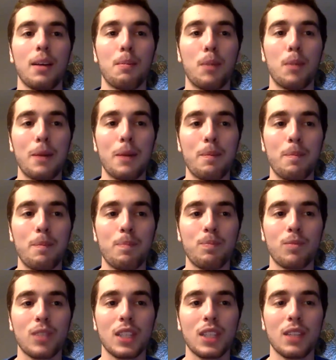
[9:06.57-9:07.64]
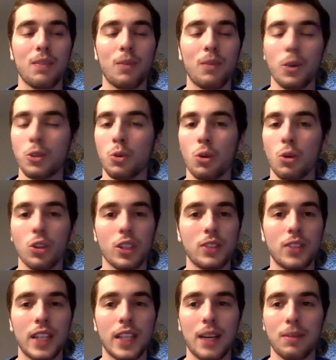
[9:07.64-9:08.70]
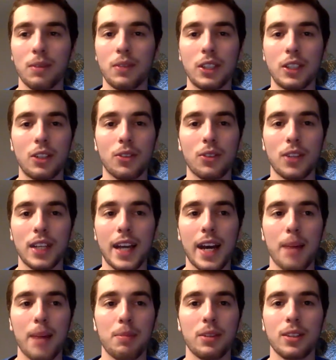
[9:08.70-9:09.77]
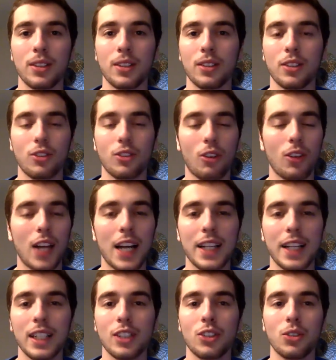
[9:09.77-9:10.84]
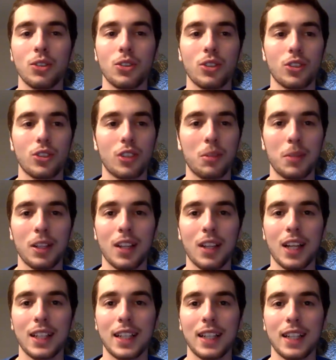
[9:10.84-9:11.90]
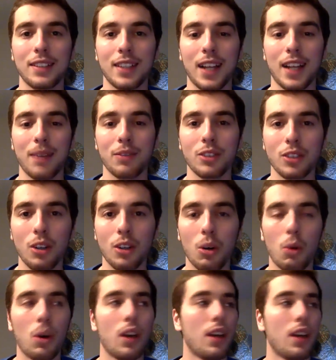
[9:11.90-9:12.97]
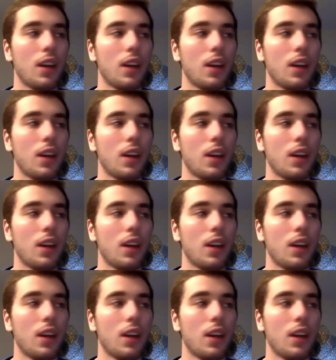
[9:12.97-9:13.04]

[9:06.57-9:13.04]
But for New Orleans, they have to figure out the cap. There's a lot of issues. There's going to be a lot of guys that have to go.